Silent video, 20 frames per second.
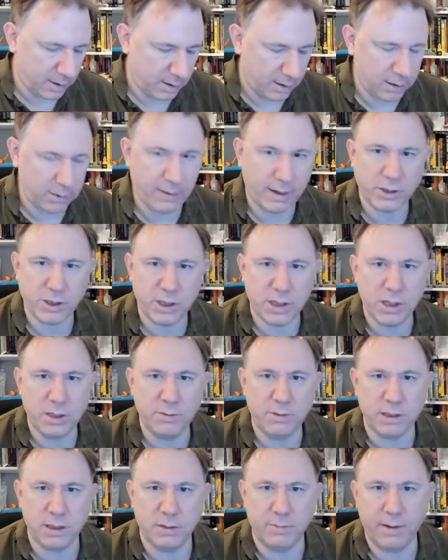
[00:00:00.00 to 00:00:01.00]
If you're actually
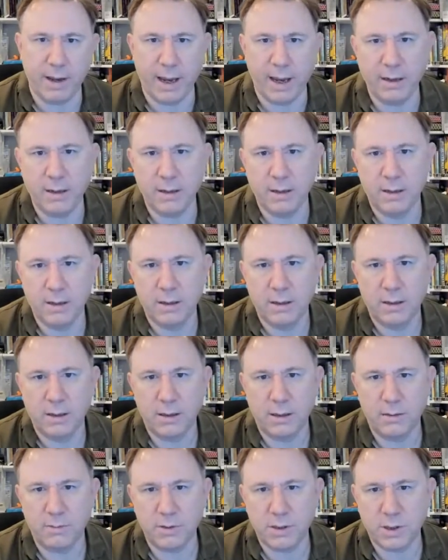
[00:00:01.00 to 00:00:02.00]
using the peg,
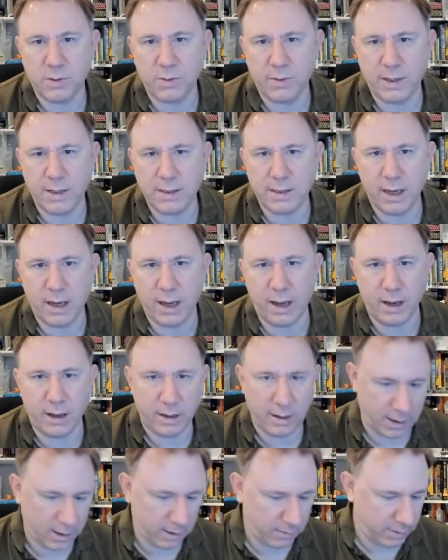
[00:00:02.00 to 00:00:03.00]
you would squeeze here
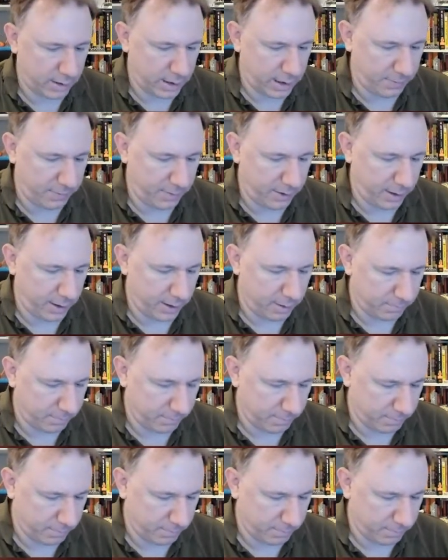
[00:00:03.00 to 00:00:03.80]
and it would clip here.